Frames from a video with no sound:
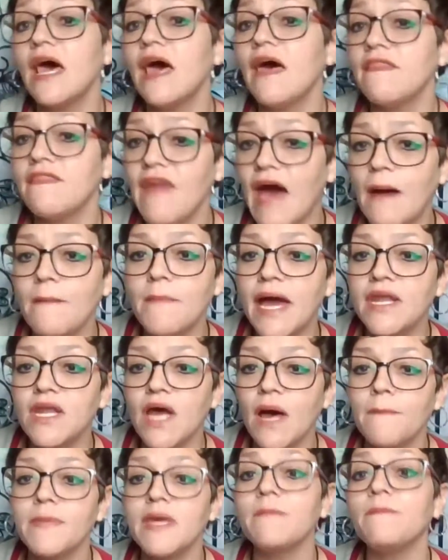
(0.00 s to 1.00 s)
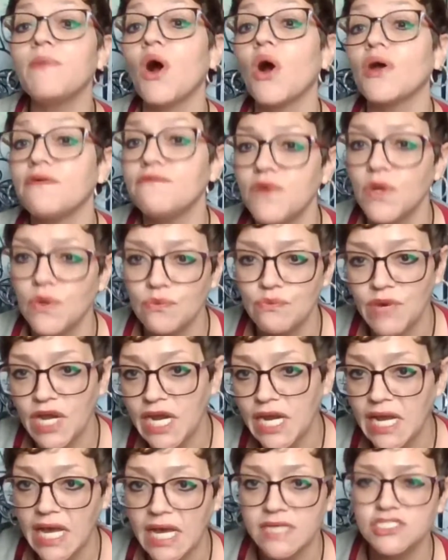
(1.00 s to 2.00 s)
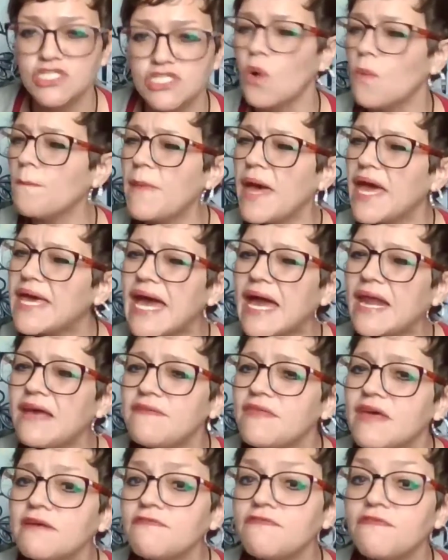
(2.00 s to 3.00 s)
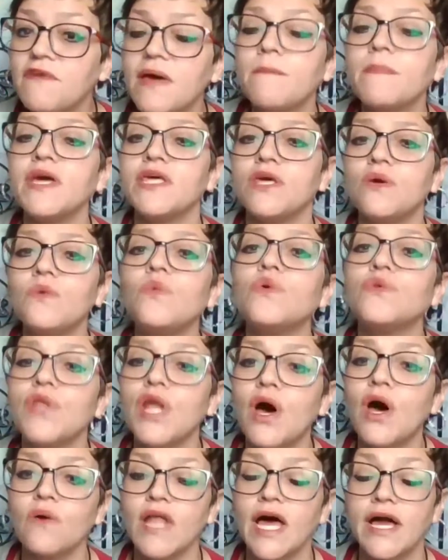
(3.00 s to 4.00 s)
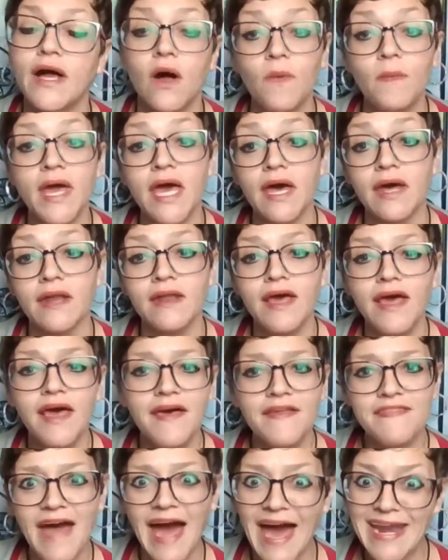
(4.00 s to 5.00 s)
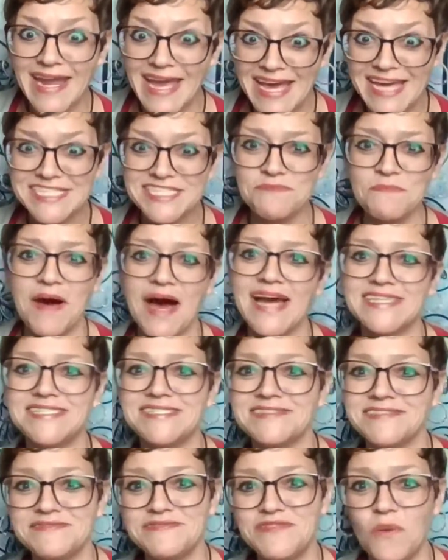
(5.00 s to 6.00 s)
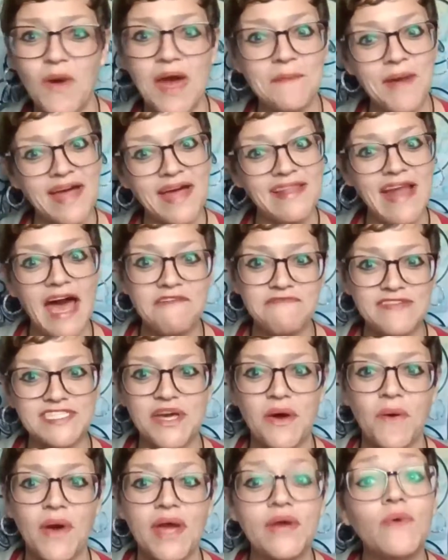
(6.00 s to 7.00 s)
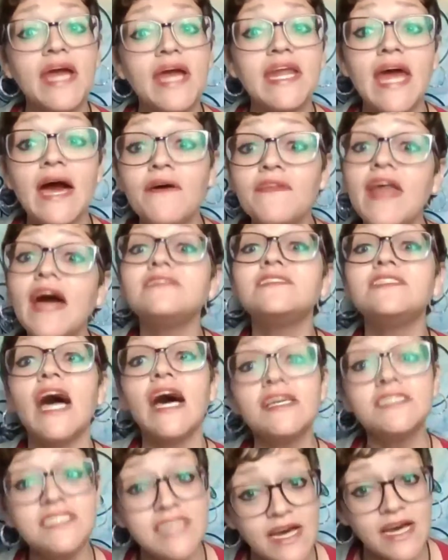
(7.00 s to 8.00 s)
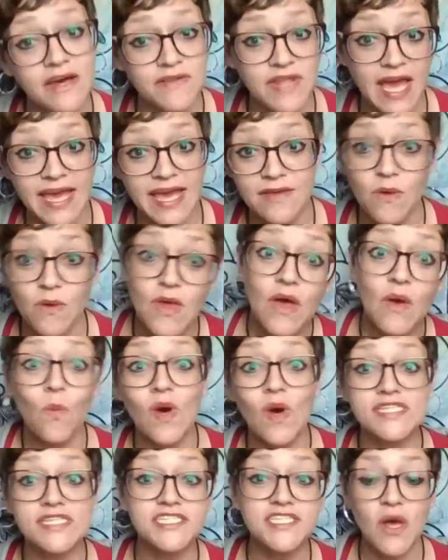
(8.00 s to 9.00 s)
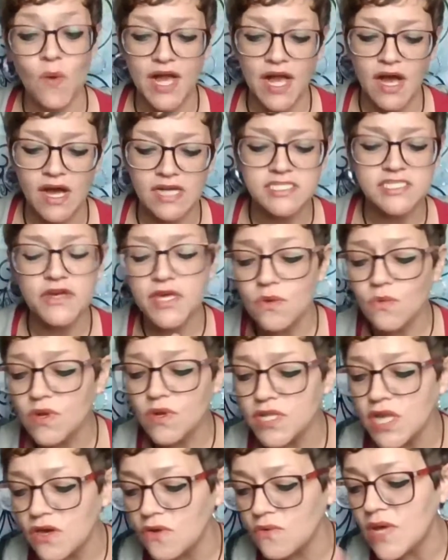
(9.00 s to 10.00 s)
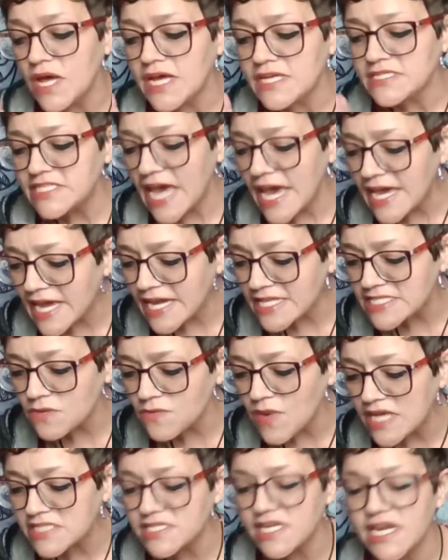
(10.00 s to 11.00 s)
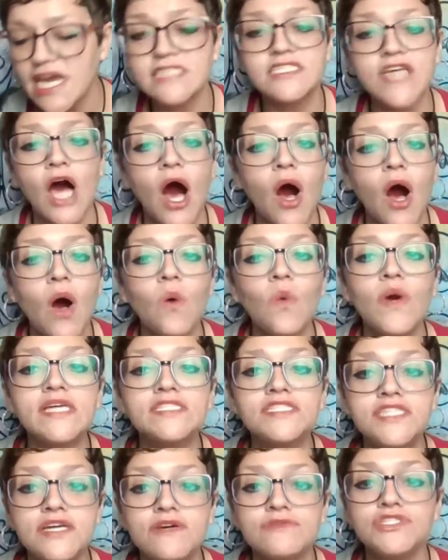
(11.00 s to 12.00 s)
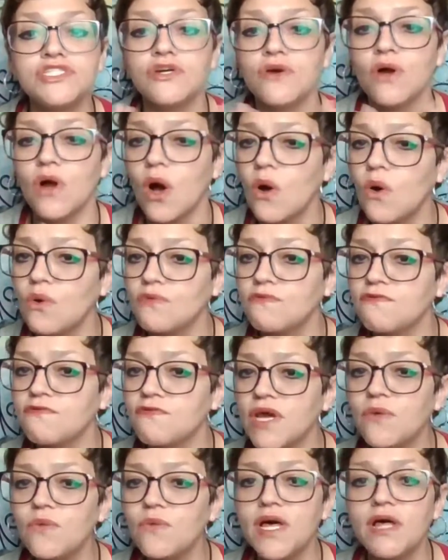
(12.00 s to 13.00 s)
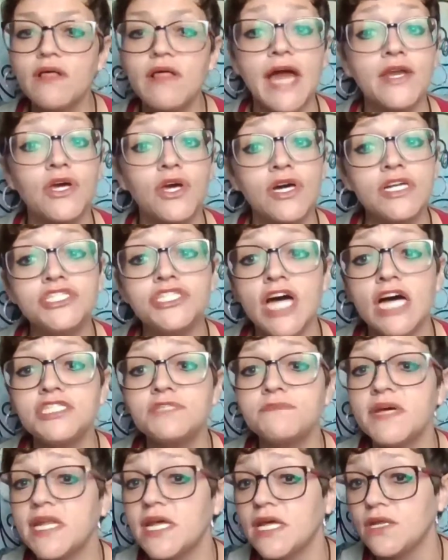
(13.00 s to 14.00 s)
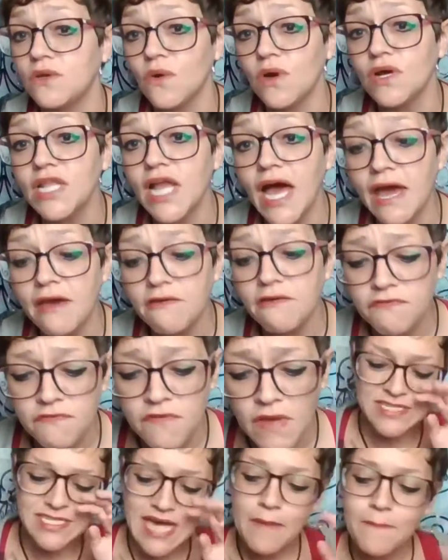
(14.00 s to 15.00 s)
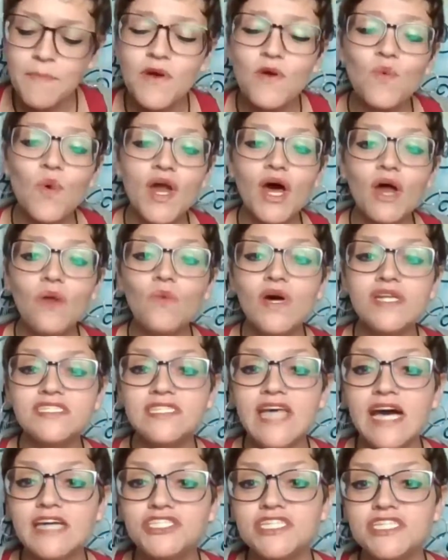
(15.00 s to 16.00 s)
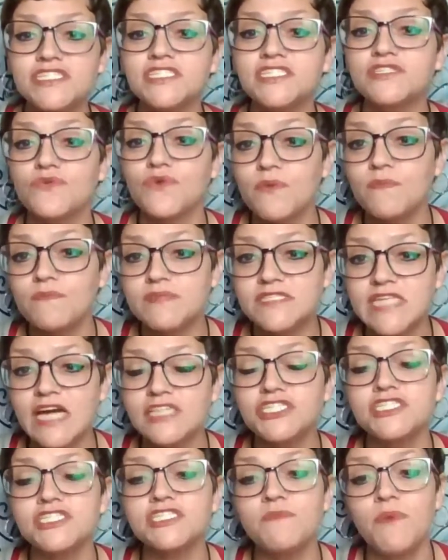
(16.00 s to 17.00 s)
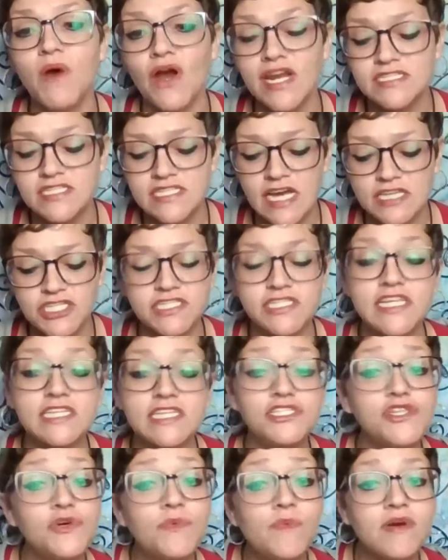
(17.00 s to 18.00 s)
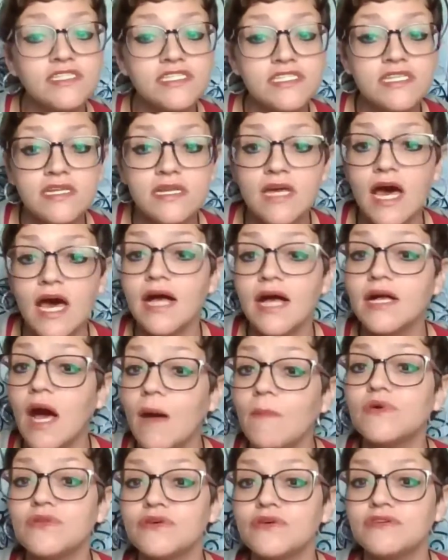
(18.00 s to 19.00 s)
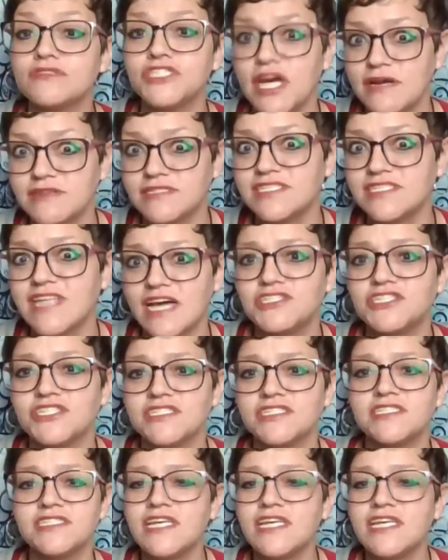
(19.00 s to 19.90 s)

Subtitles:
That might not be part of your reading. Don't make anything fit, but you will know, like, oh man, that is the way my life is going right now, and that does sound like what's going on. So you will know, take it as it resonates. Always use your own free will and good judgment in your life. I book one-on-one sessions, group sessions, party sessions, and two-person coupled or shared sessions.